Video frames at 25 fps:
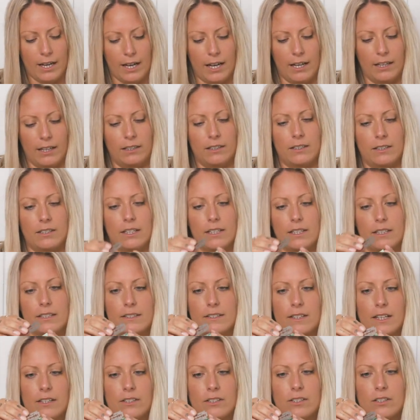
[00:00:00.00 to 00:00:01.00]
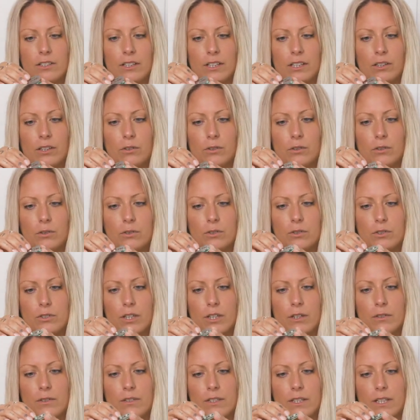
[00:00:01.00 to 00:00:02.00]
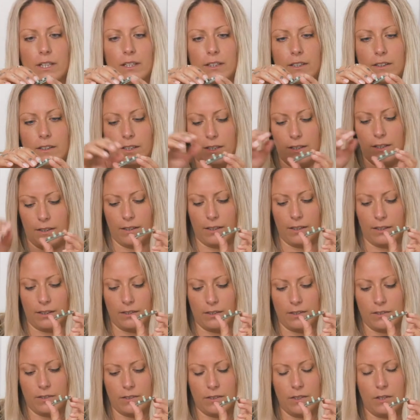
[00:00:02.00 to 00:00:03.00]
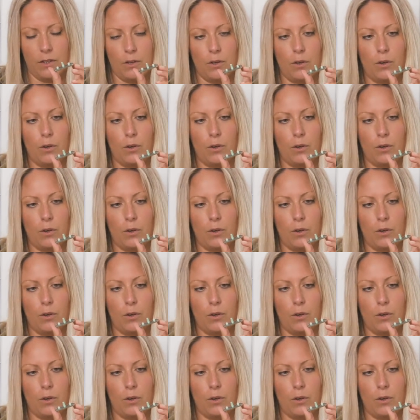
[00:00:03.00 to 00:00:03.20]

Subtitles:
And it essentially all just goes together like this.